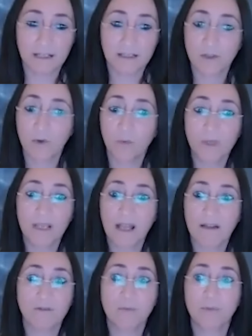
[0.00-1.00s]
So we
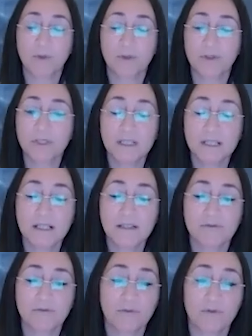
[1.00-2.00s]
have
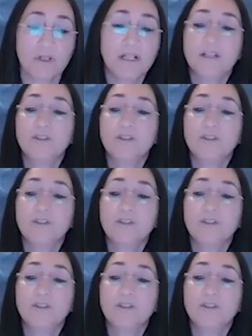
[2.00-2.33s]
opportunities for